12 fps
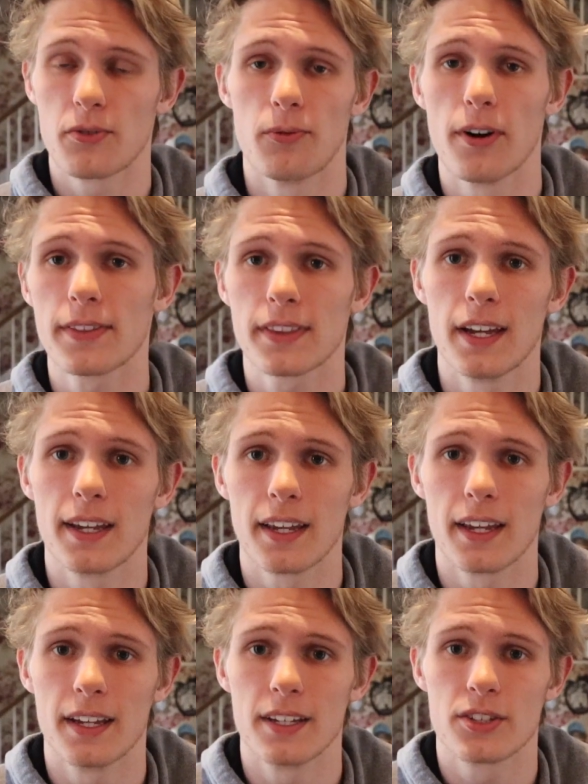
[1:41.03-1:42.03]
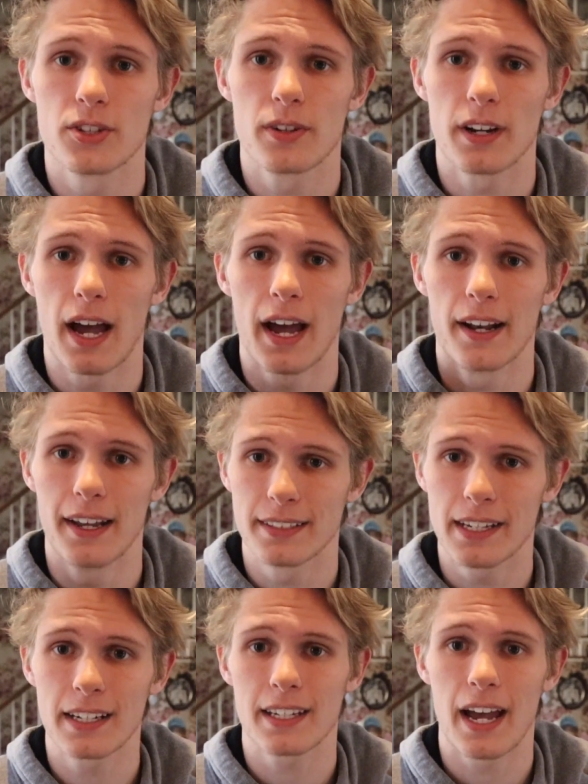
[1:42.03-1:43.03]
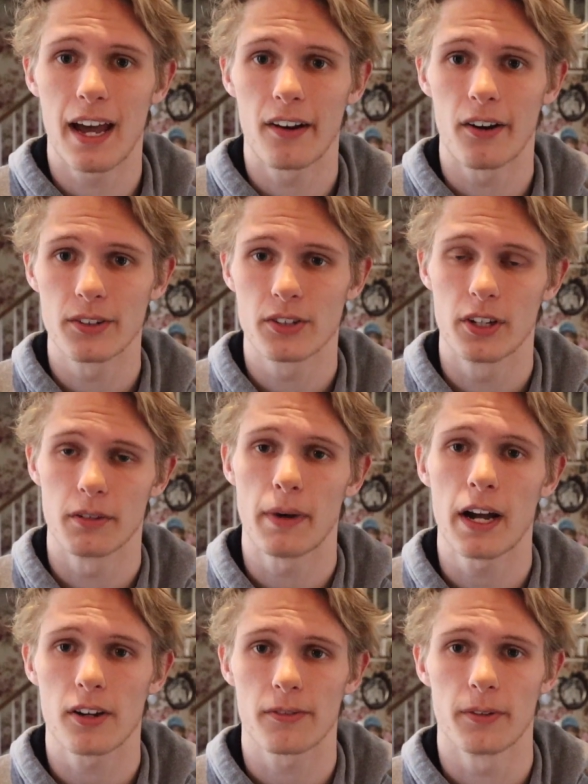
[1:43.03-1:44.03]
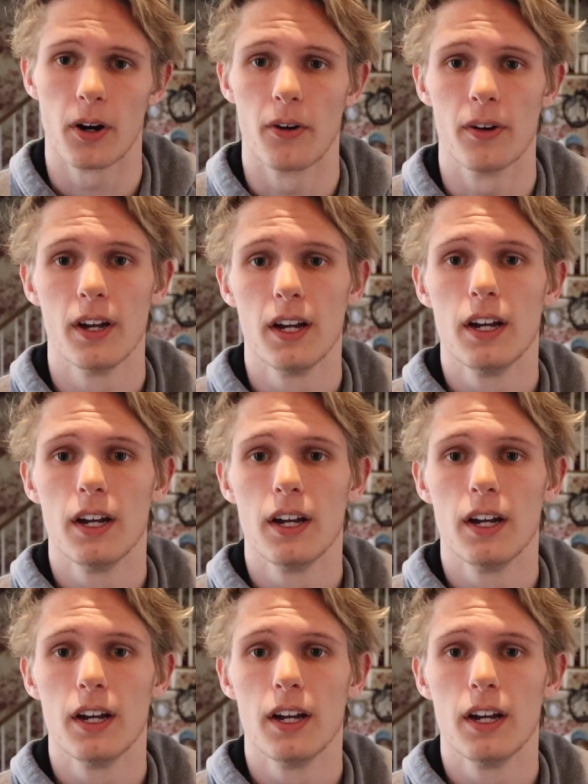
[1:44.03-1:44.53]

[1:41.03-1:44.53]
One thing is you can add a dead cat onto your microphone.